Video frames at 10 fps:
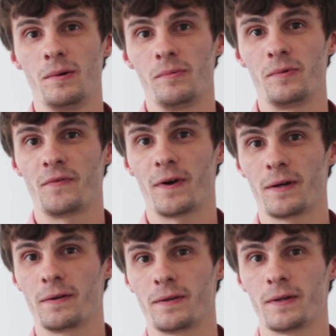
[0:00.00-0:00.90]
we
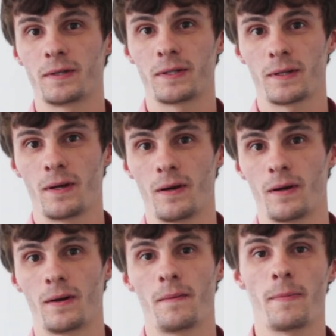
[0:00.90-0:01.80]
find that
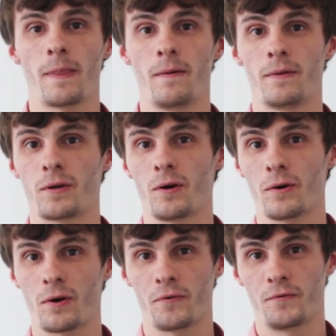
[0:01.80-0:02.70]
the
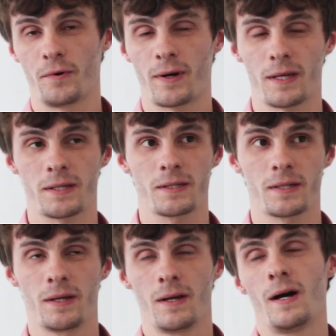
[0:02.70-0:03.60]
GAHCOF forecast
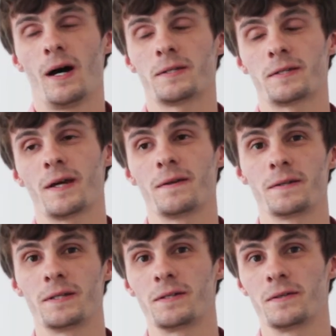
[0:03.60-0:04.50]
has a
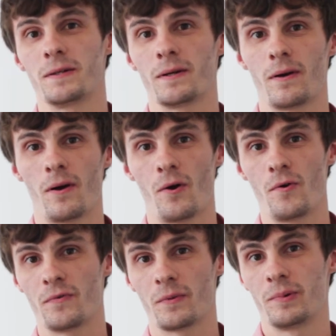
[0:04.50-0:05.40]
tendency to
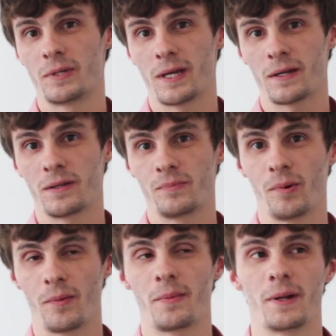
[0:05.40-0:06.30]
over-predict the
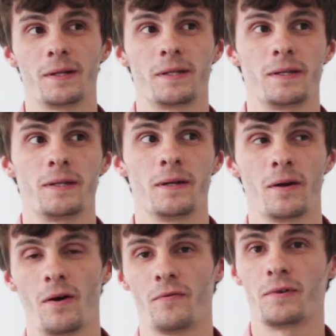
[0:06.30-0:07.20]
probability
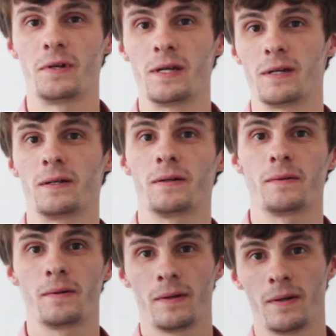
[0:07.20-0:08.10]
of a near
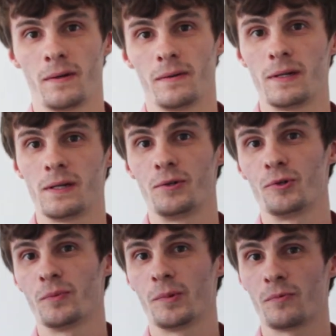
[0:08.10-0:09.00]

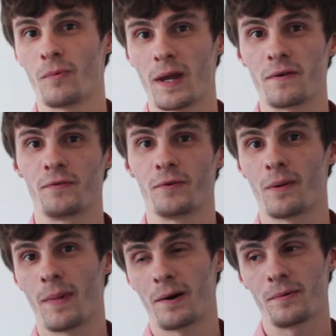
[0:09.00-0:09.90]
normal rainfall
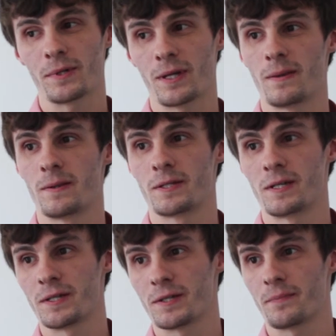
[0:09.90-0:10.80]
amount in the
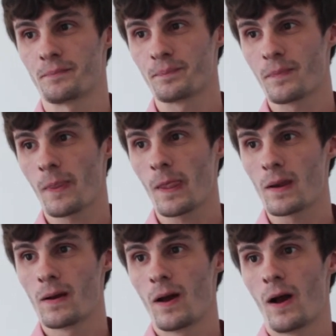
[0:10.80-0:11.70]
season.
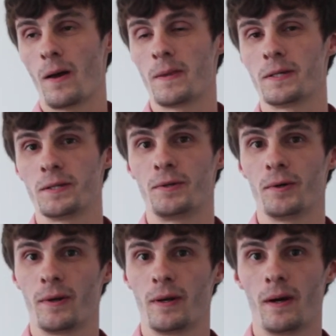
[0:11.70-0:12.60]
And this is
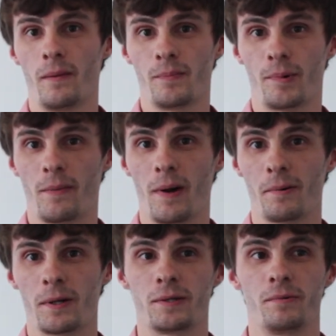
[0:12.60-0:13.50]
done
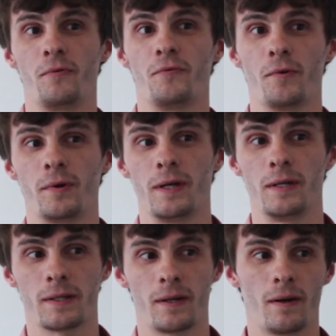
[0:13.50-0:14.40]
primarily to avoid